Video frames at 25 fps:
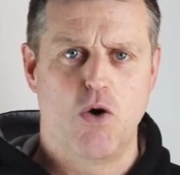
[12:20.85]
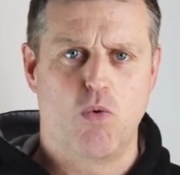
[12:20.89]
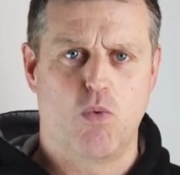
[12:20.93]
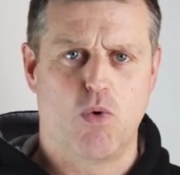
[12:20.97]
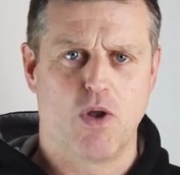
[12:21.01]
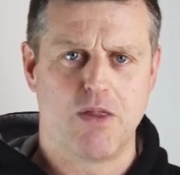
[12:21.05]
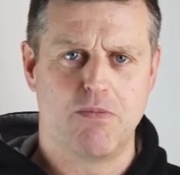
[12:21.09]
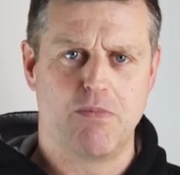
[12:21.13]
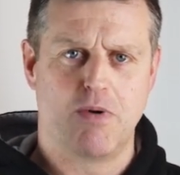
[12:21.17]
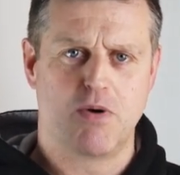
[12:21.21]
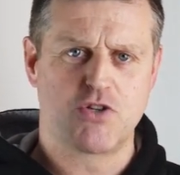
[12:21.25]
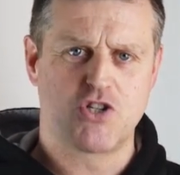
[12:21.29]

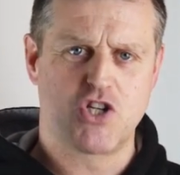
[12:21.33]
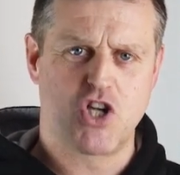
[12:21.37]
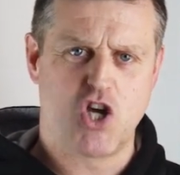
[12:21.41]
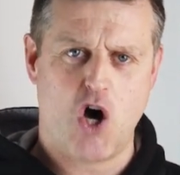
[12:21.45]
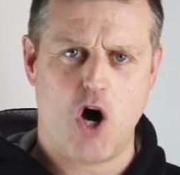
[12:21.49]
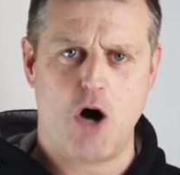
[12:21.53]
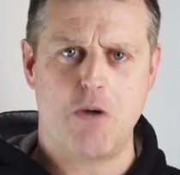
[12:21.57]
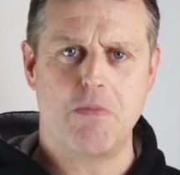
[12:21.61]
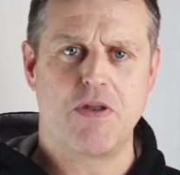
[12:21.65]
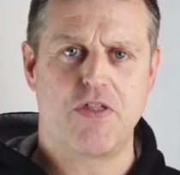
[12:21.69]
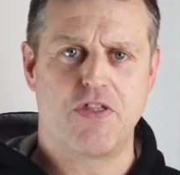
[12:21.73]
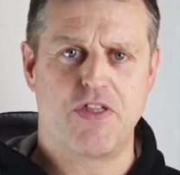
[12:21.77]
One of the most
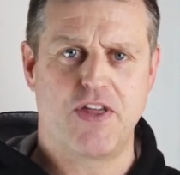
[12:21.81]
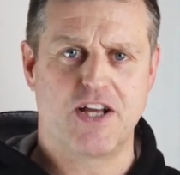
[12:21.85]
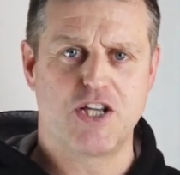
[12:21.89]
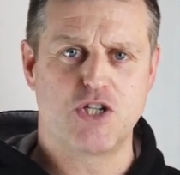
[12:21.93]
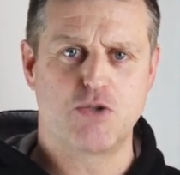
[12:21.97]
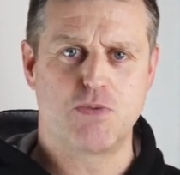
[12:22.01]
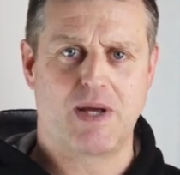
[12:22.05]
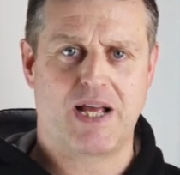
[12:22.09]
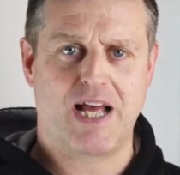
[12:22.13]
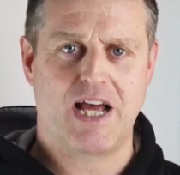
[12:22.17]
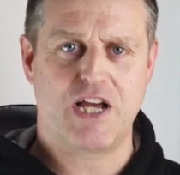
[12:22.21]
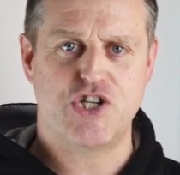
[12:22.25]
common
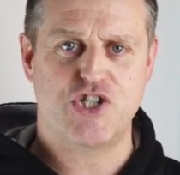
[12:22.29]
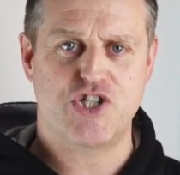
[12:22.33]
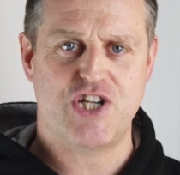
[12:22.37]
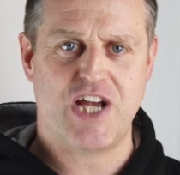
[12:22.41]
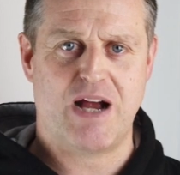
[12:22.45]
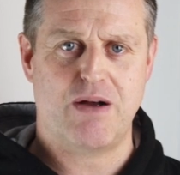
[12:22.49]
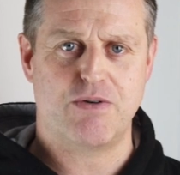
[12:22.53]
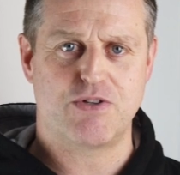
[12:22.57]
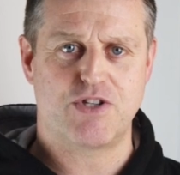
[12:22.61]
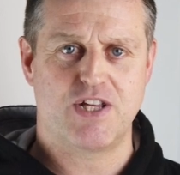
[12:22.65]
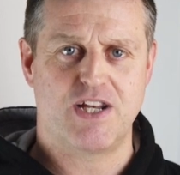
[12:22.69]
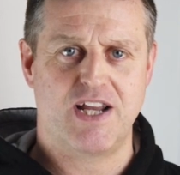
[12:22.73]
things we get
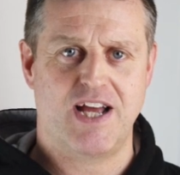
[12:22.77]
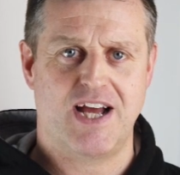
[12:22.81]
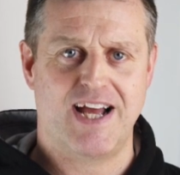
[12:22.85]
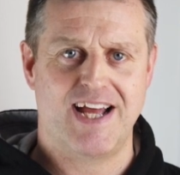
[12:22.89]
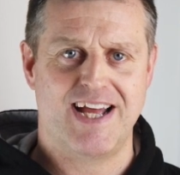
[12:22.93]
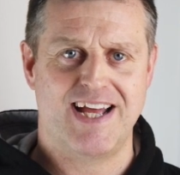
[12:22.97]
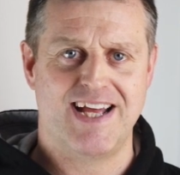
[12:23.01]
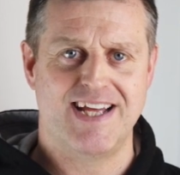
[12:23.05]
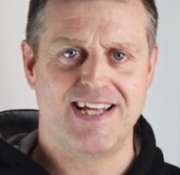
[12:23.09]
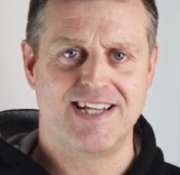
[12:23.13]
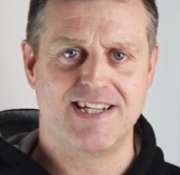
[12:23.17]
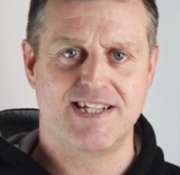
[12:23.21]
shouted
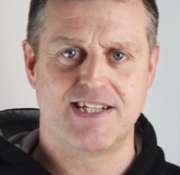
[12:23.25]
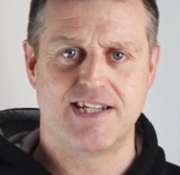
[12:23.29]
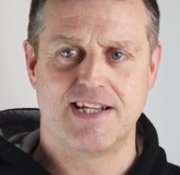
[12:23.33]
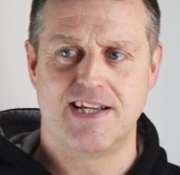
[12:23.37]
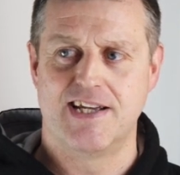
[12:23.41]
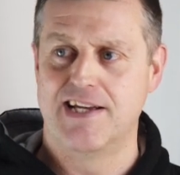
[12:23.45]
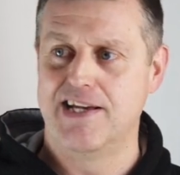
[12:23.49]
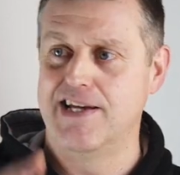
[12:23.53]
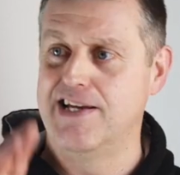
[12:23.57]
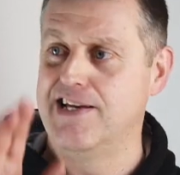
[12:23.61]
at is,